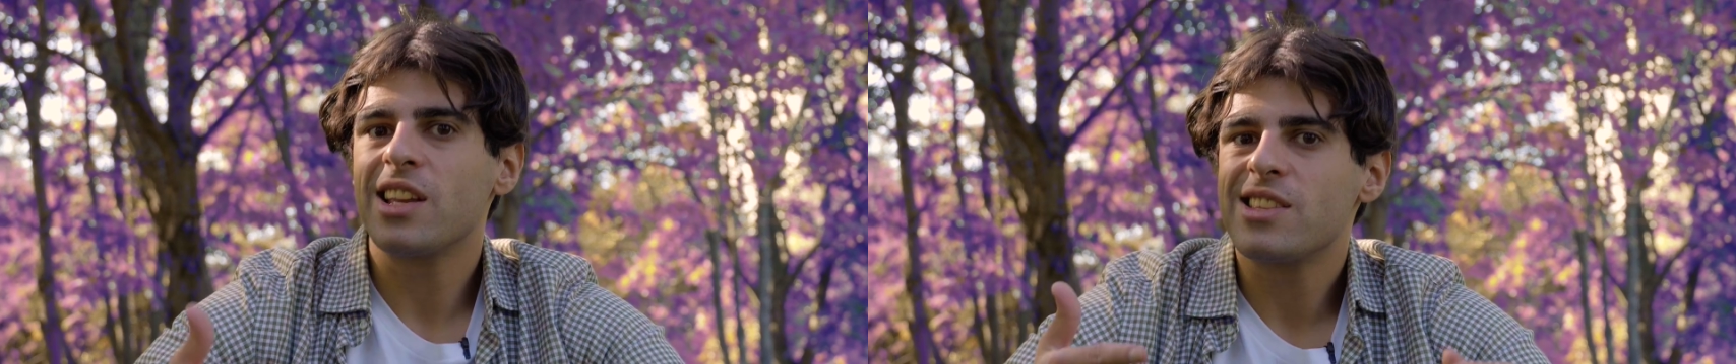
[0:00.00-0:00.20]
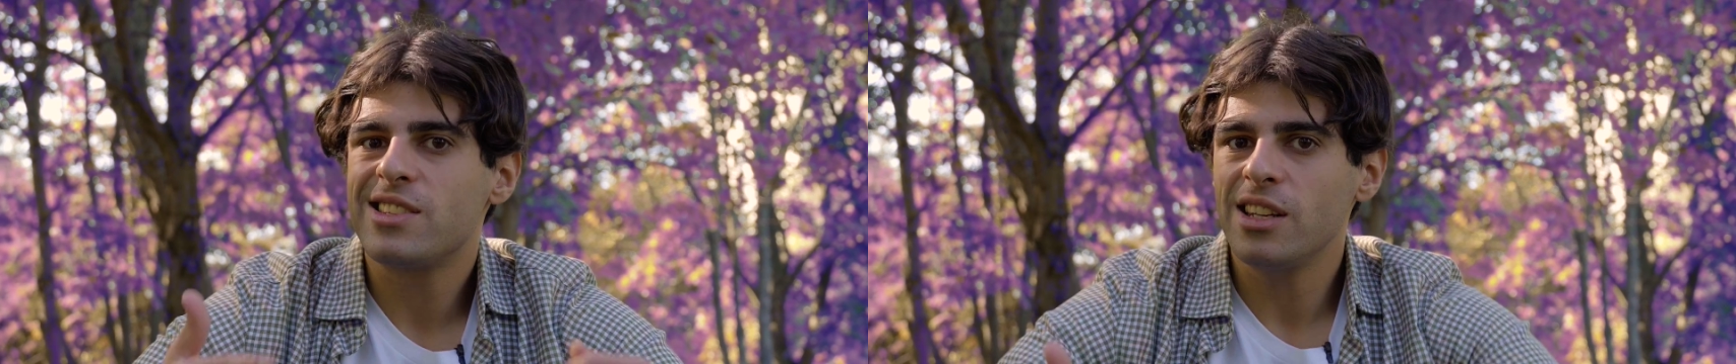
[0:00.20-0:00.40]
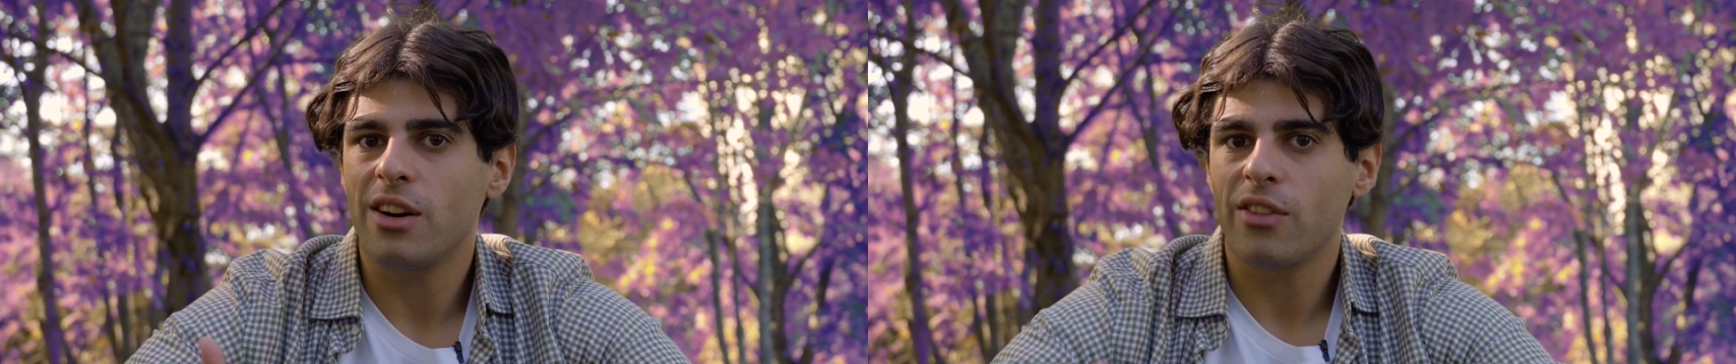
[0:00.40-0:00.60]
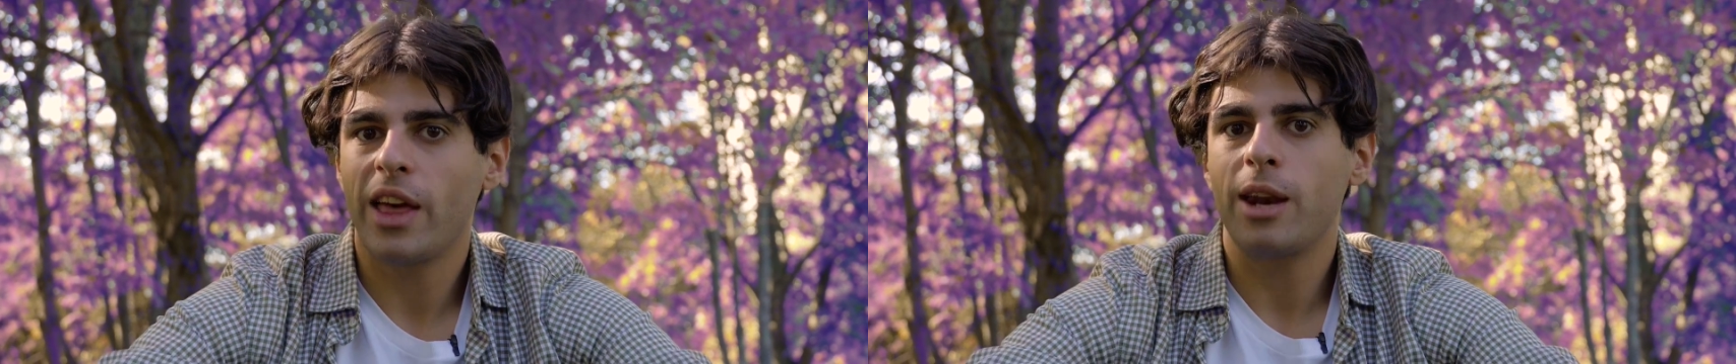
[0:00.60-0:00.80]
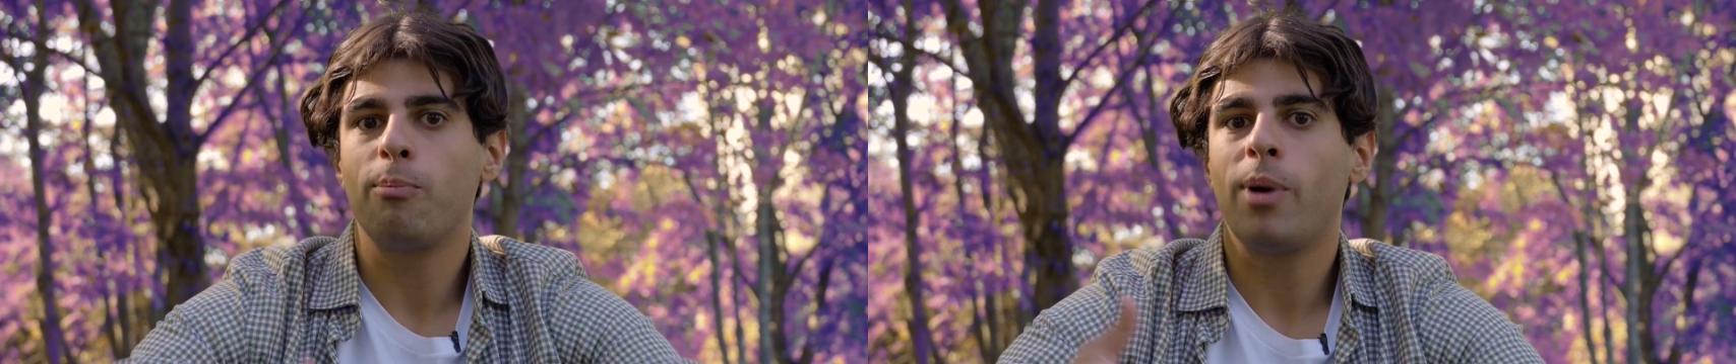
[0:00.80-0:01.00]
considered
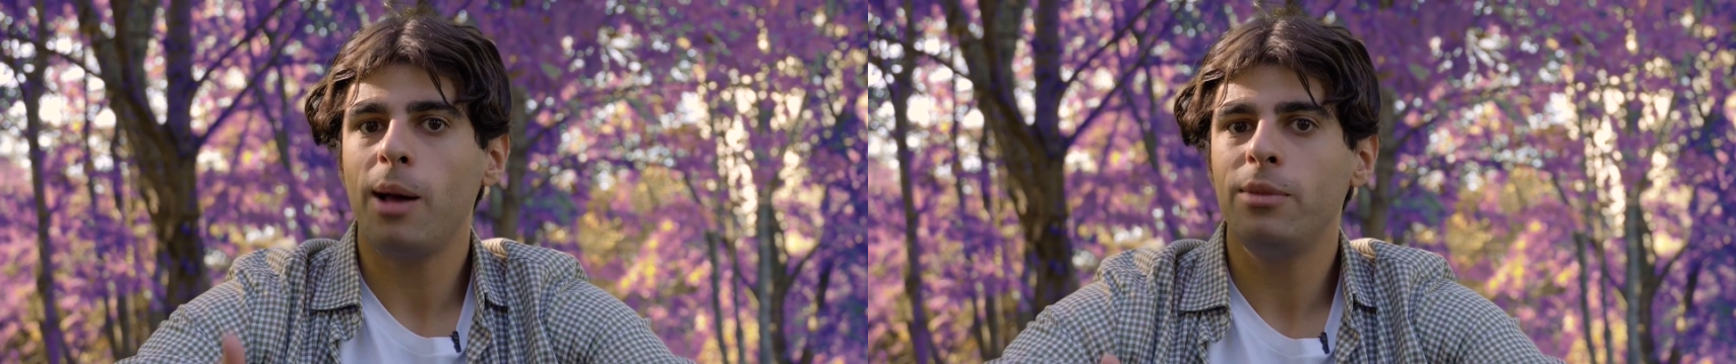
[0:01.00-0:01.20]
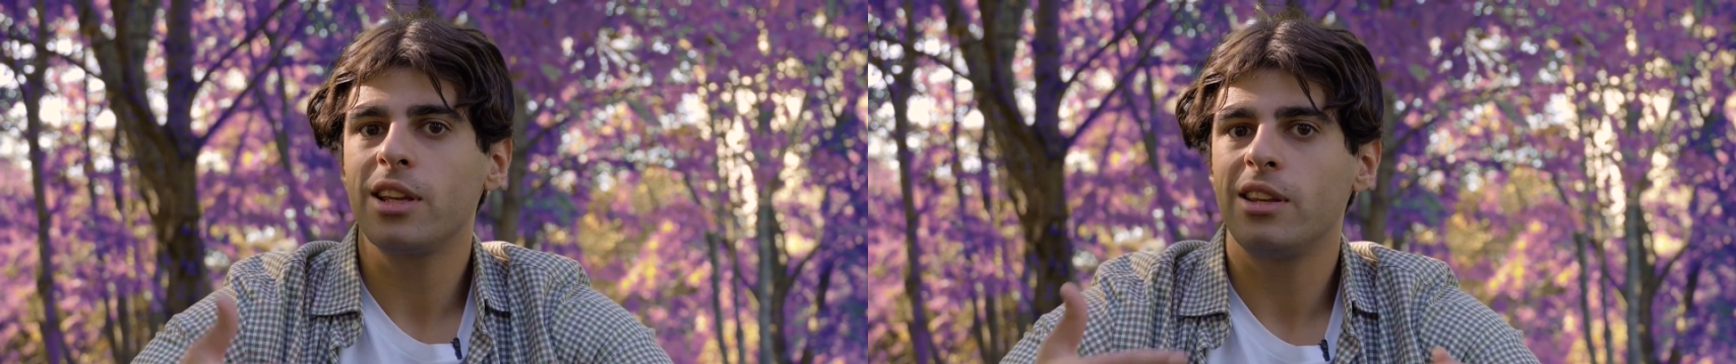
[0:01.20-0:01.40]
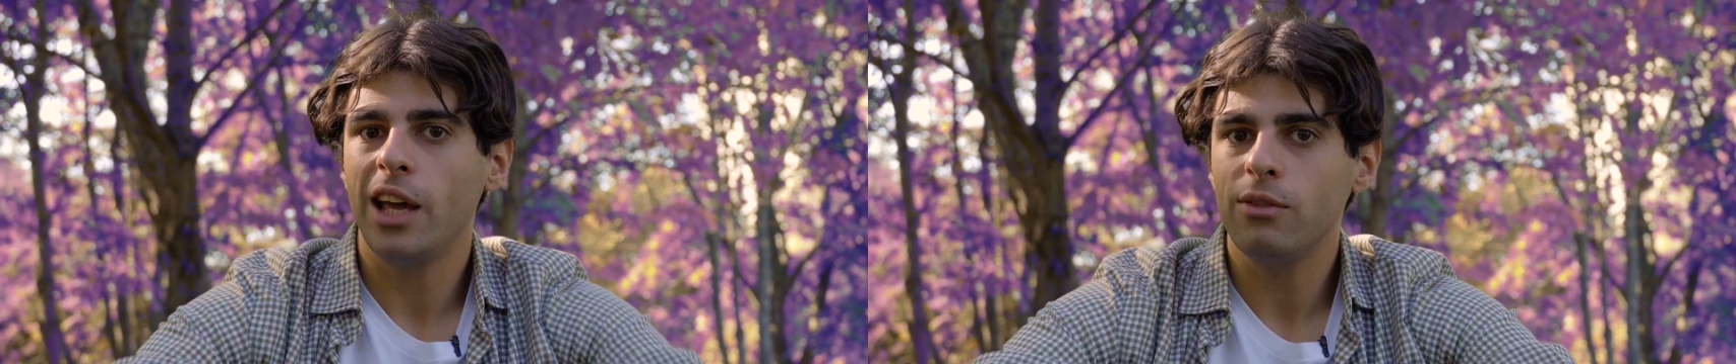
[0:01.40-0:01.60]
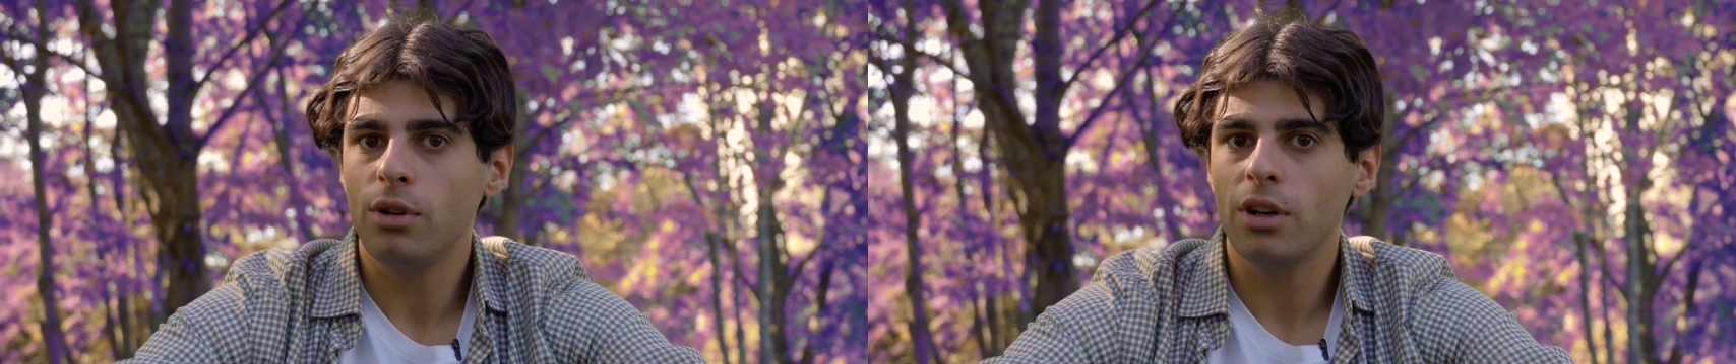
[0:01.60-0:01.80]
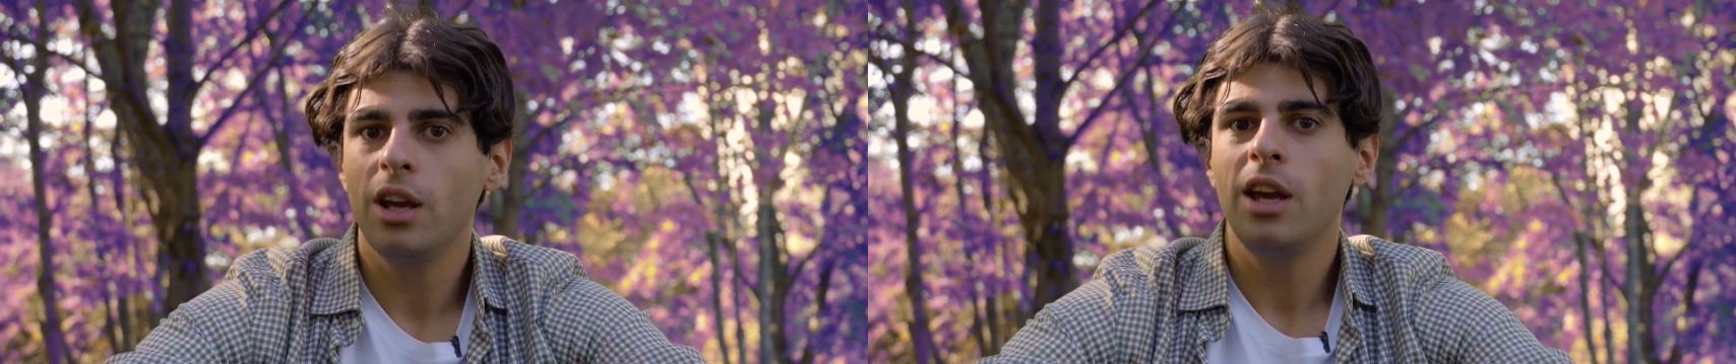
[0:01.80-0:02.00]
that a public
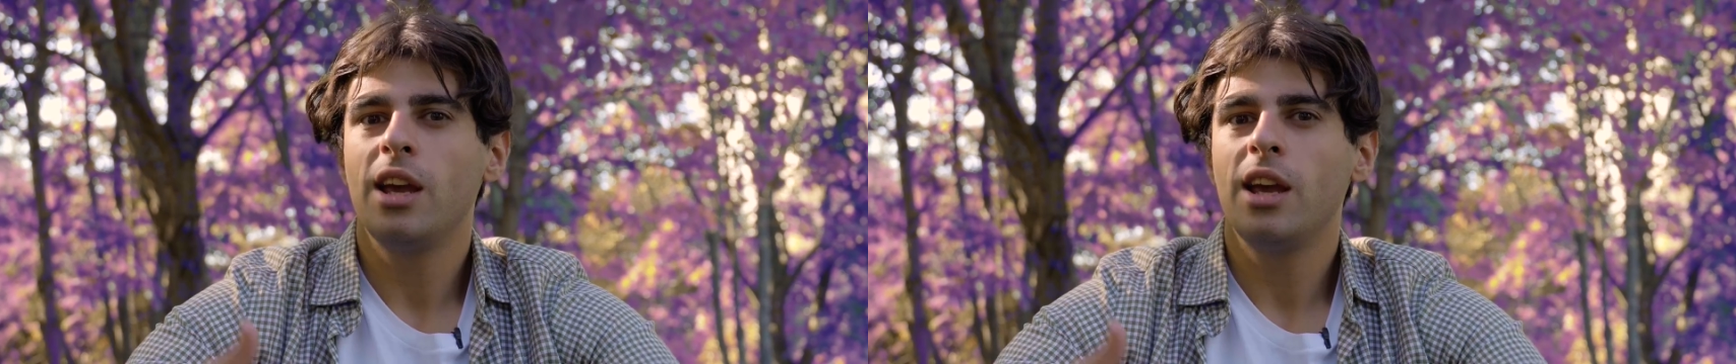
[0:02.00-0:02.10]
network